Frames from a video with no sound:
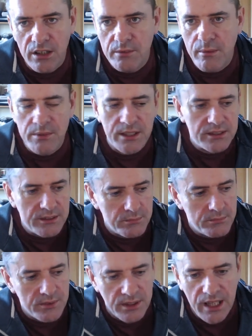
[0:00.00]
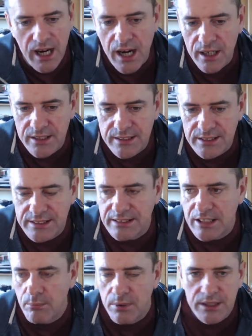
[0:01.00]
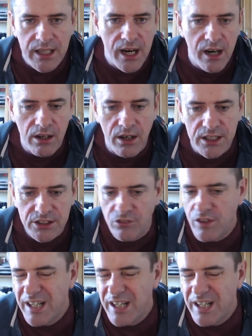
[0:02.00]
Remember the car, the disassembled car and all that stuff?